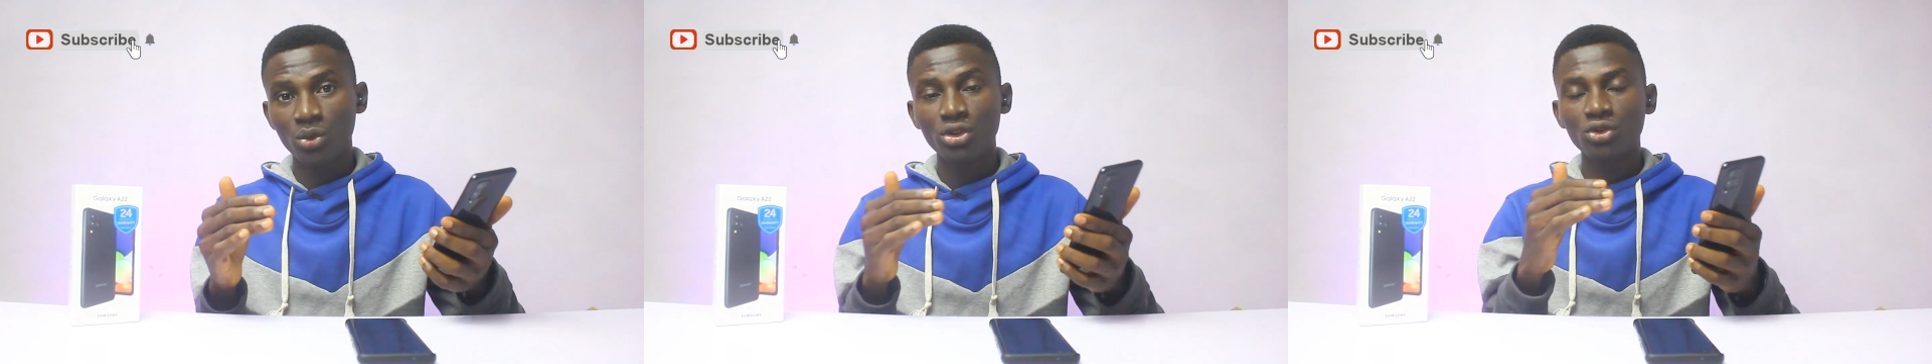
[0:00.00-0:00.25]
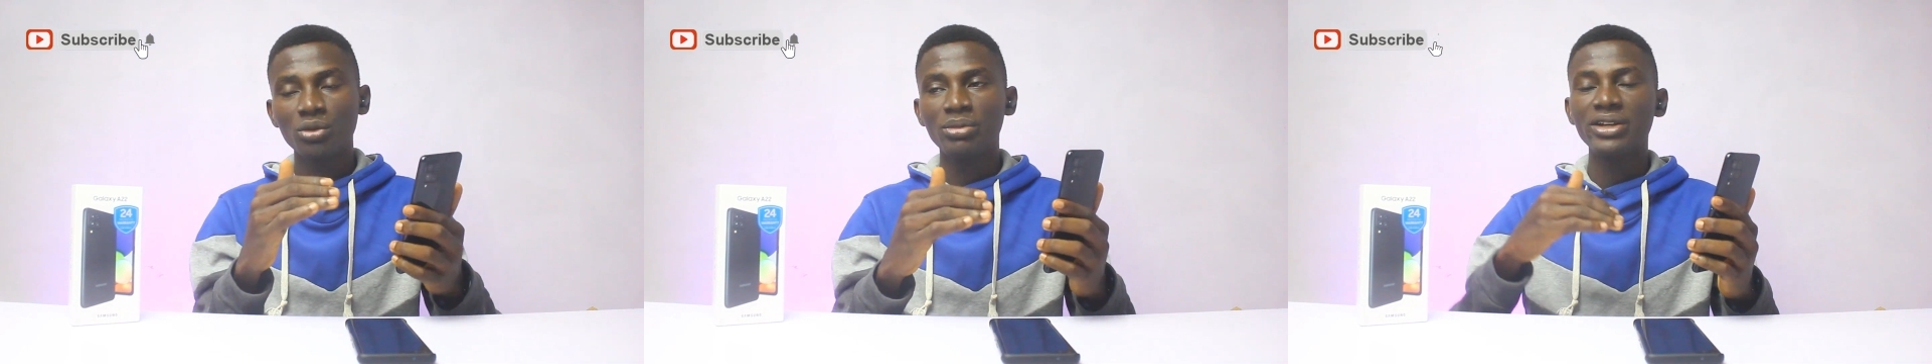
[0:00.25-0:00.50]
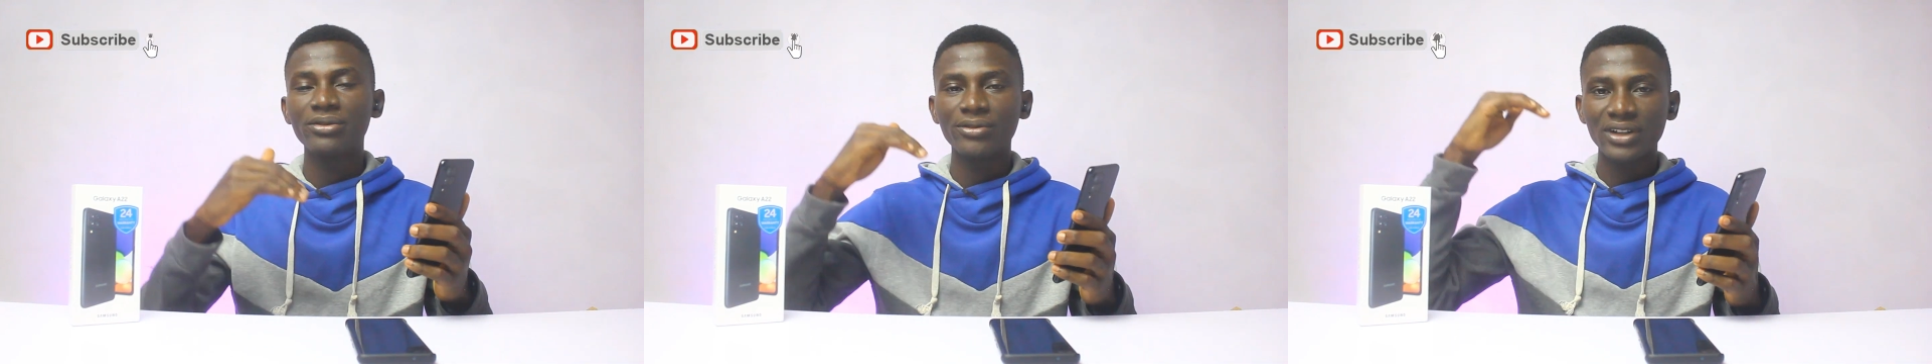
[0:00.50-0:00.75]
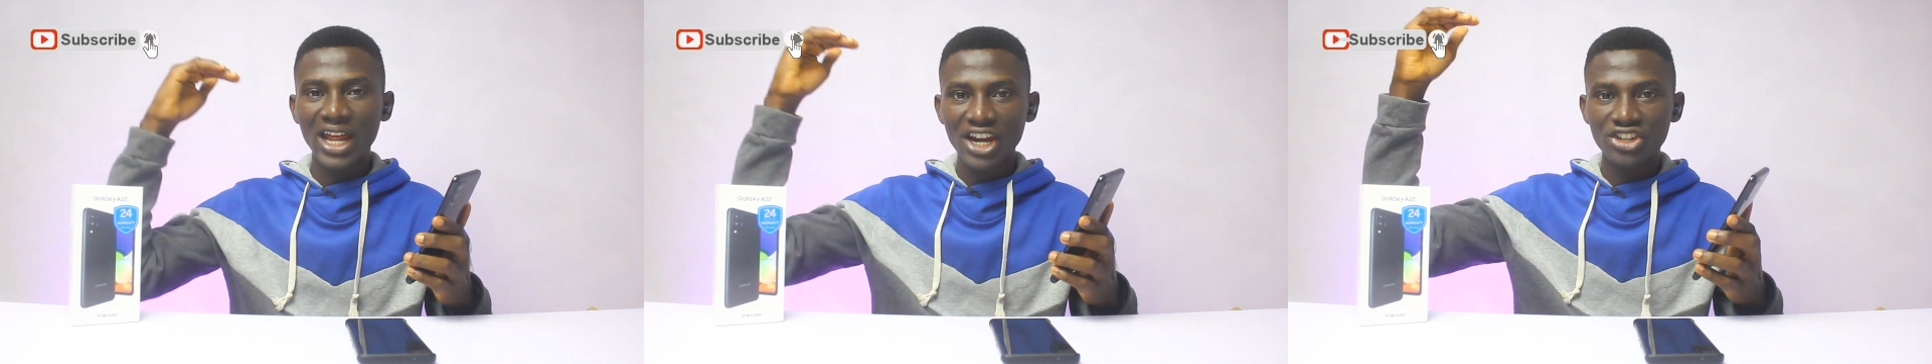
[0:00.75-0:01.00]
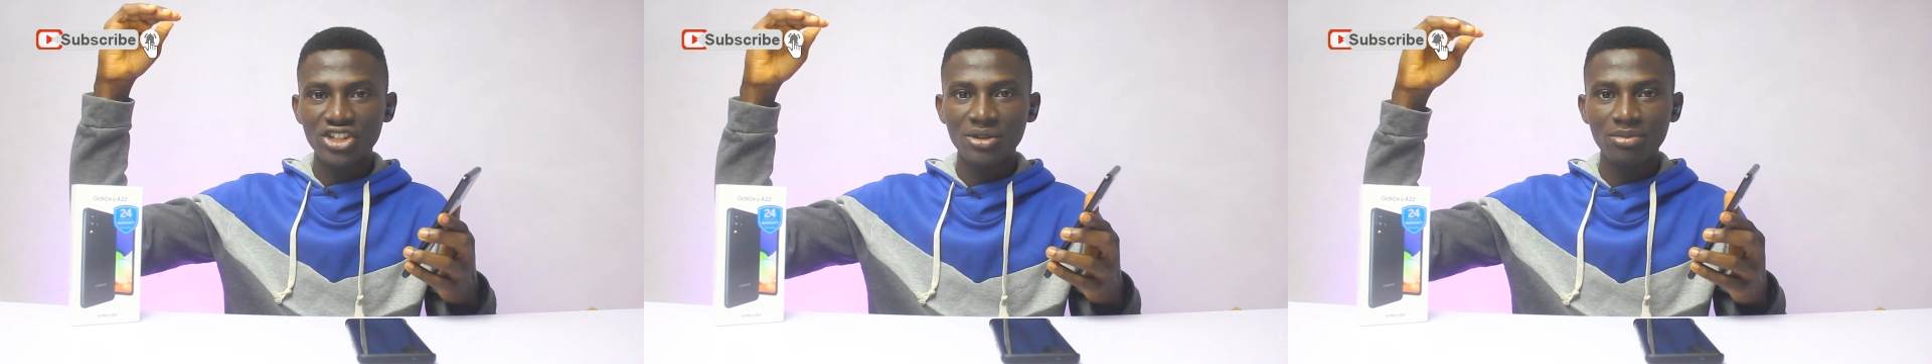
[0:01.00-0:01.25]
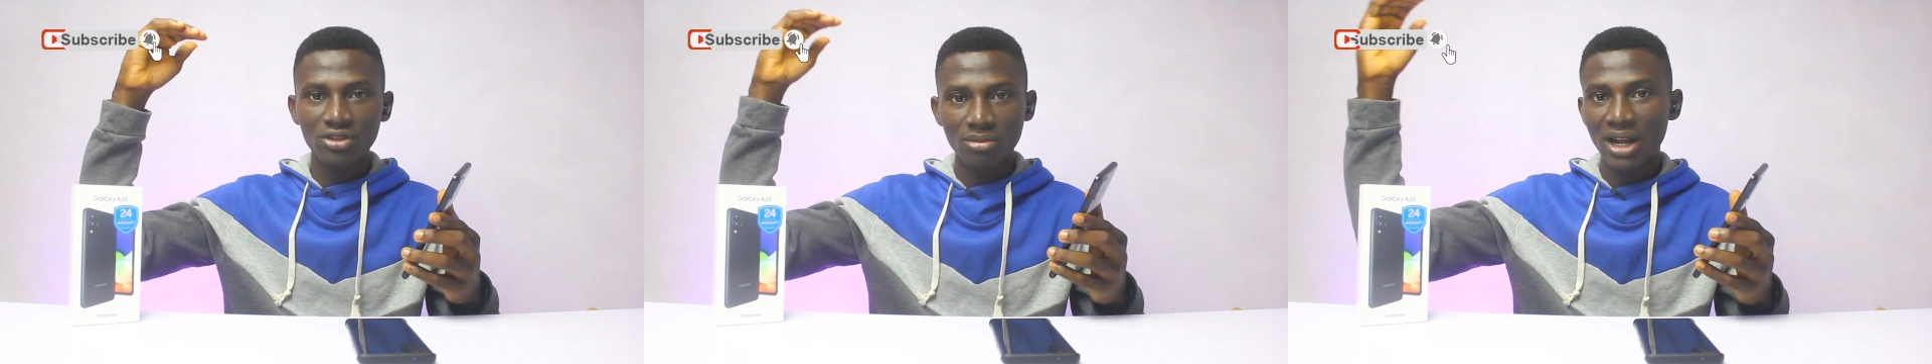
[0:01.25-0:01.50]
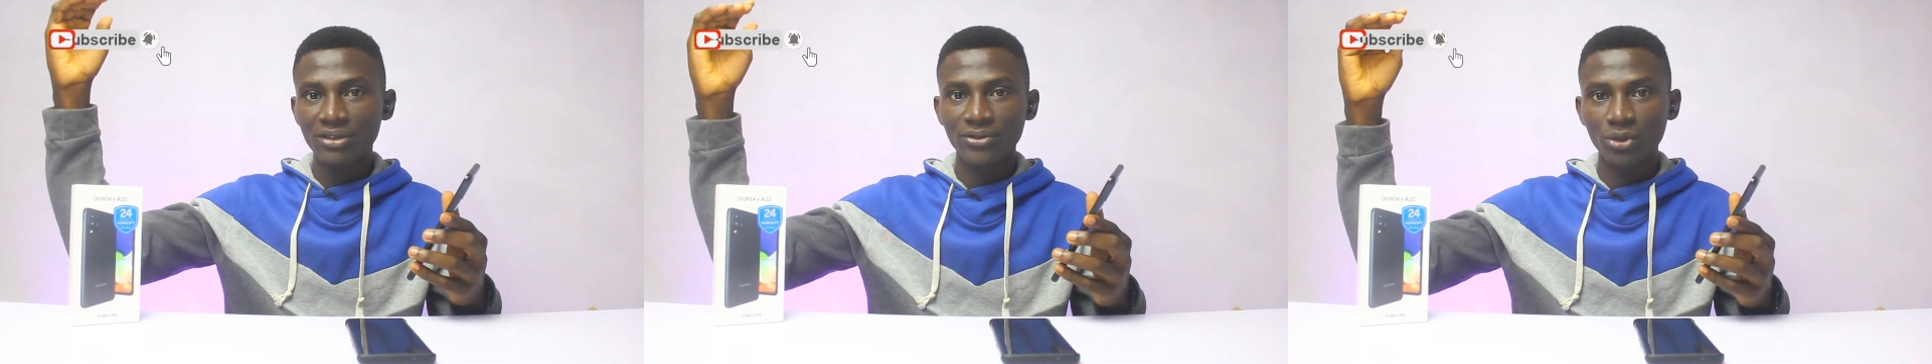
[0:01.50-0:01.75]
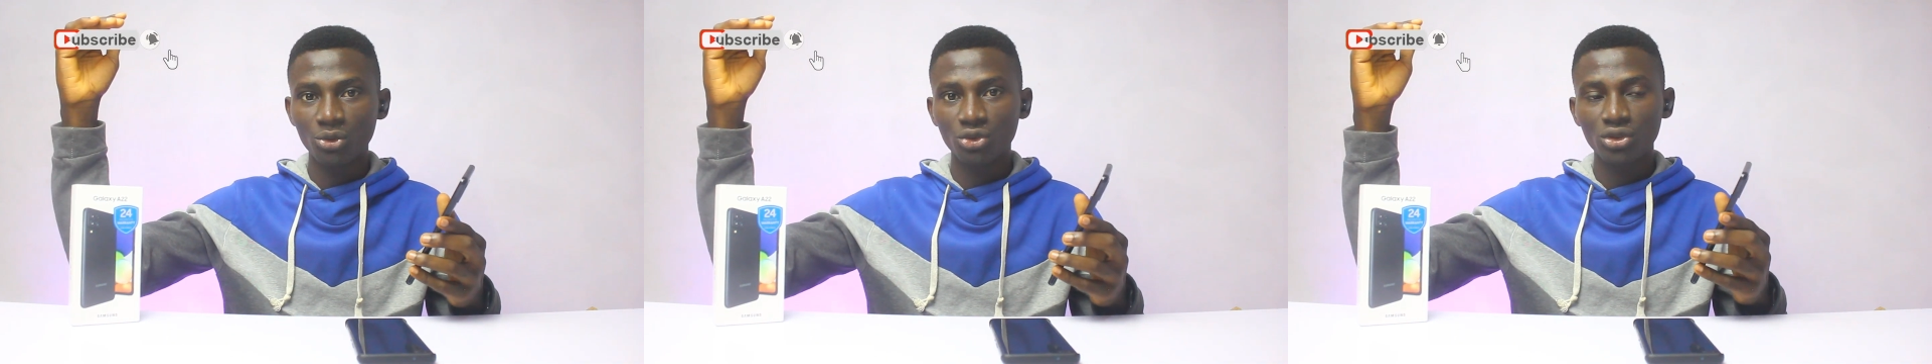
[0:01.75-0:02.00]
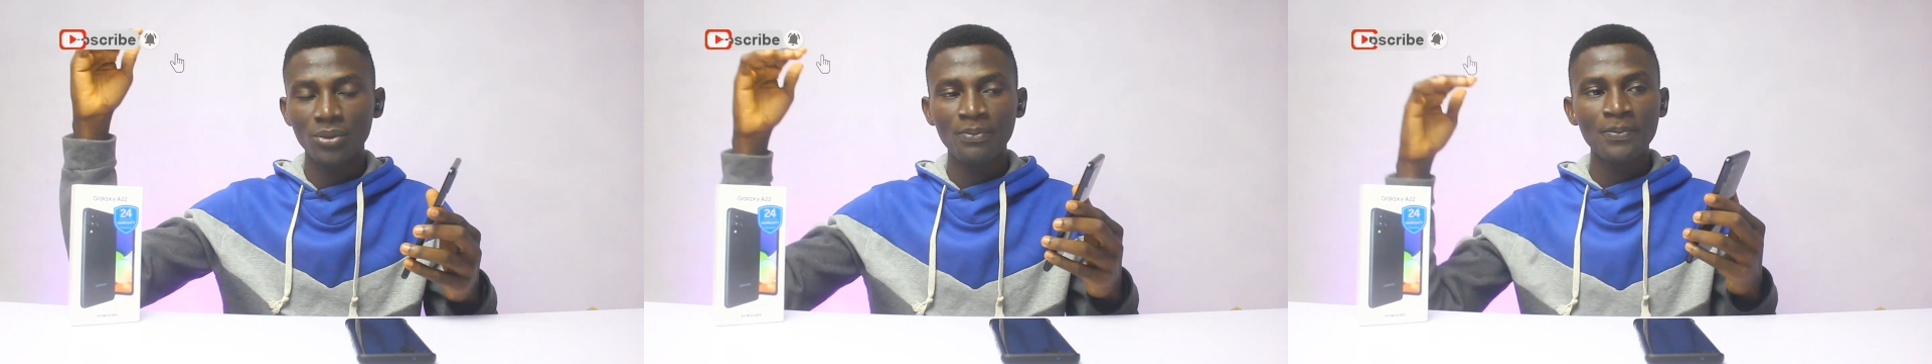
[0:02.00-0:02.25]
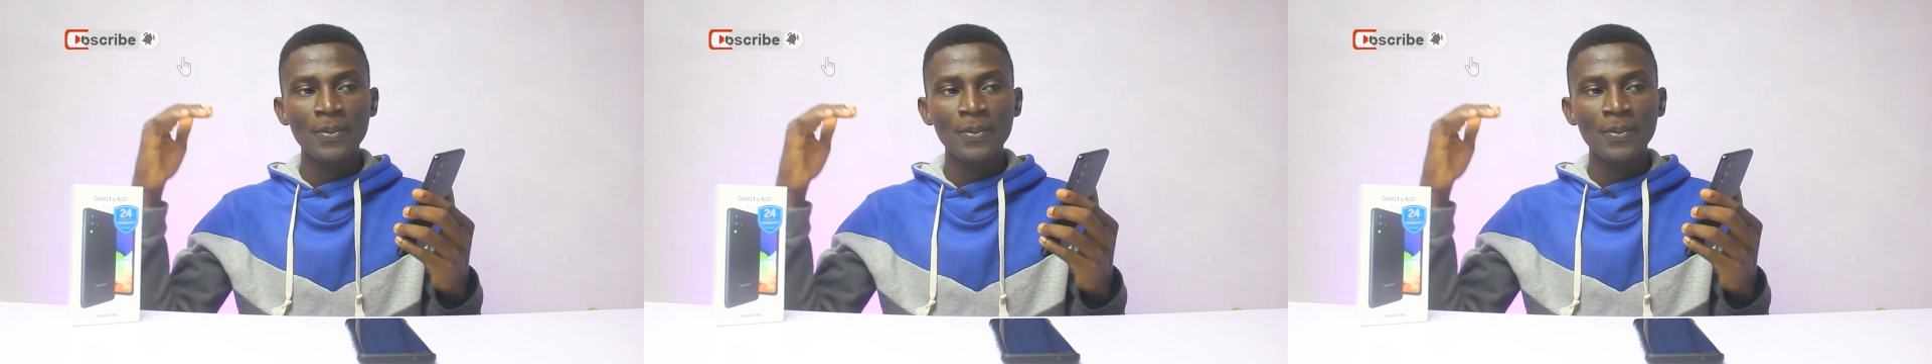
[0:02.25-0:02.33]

used to be in flagship smartphones.